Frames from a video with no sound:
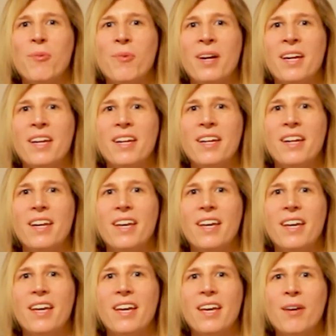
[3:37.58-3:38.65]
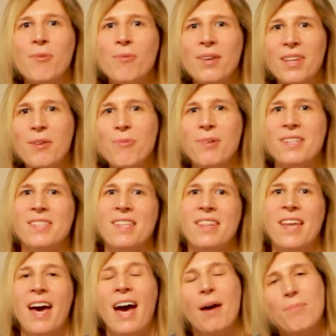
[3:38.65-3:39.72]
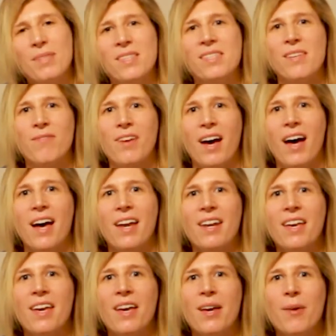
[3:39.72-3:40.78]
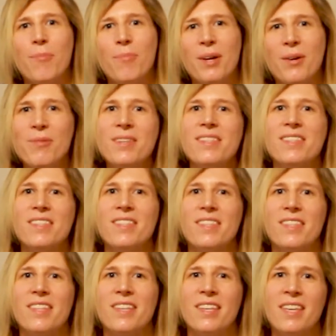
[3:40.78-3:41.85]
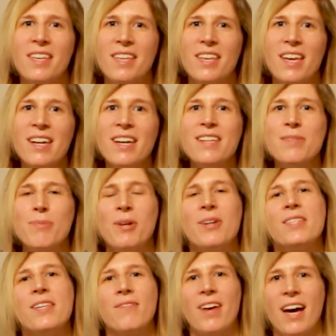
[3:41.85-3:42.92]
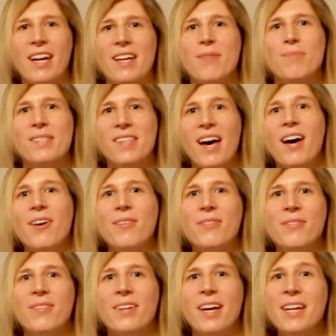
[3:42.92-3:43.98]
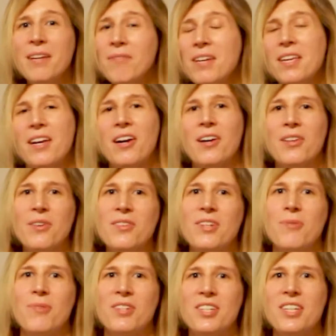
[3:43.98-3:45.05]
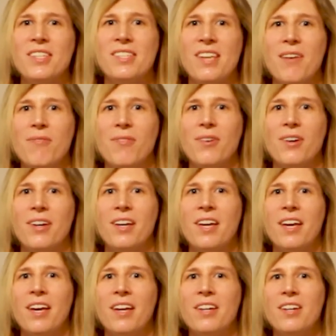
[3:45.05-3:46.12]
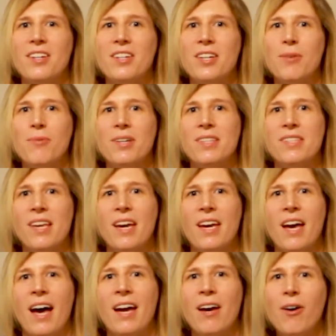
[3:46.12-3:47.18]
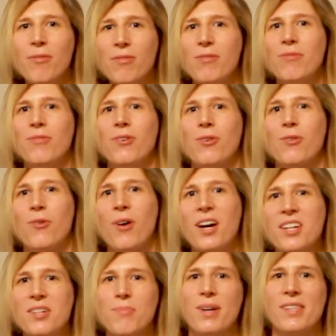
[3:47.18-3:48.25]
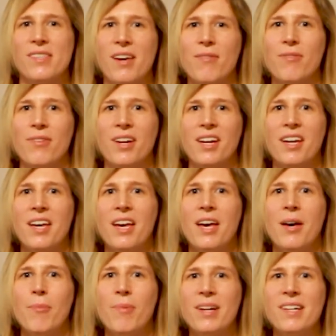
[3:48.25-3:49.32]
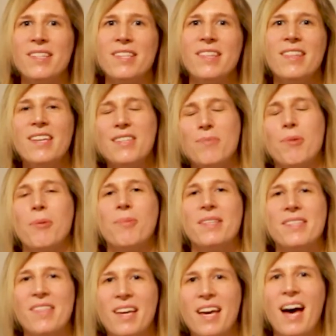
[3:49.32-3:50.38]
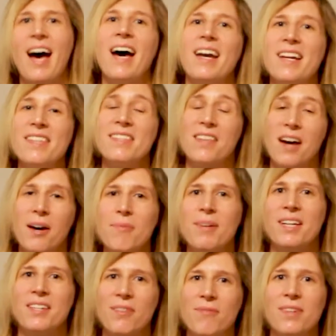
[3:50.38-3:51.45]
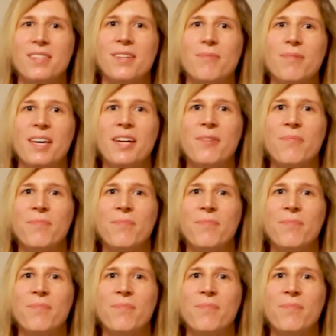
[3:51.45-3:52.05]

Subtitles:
when it really wasn't the absence of God, but it was an experience of God himself. And even Chiara Luce, when she suffered, she would say, "I often feel crushed by suffering, but it's in these moments that God is coming to visit me."